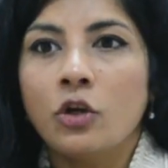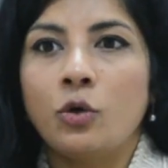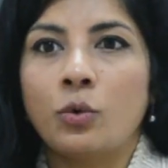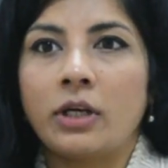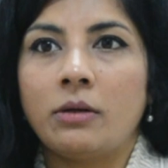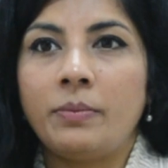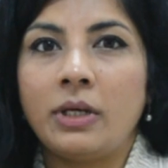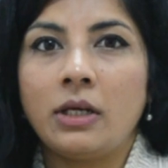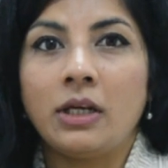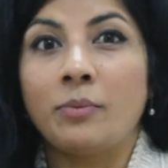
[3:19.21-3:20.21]
you can
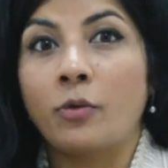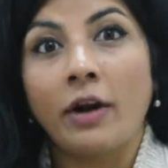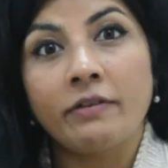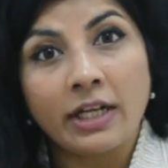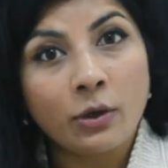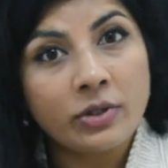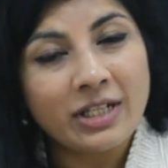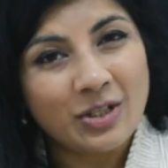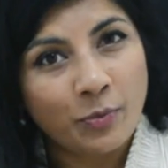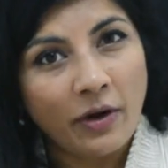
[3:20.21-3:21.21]
be in private
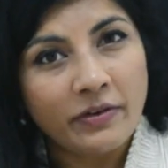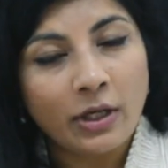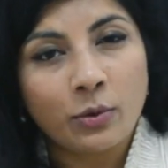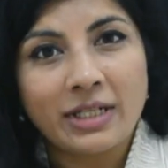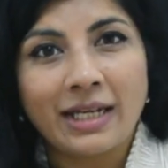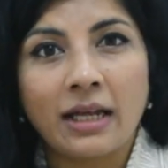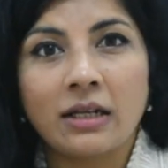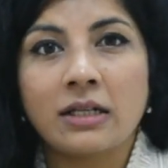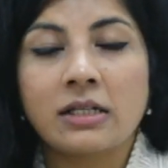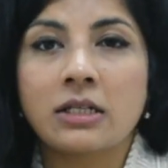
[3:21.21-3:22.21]
equity as a private equity
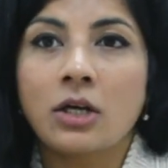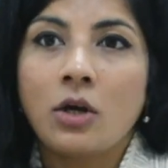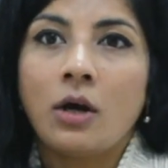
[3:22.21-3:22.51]
analyst,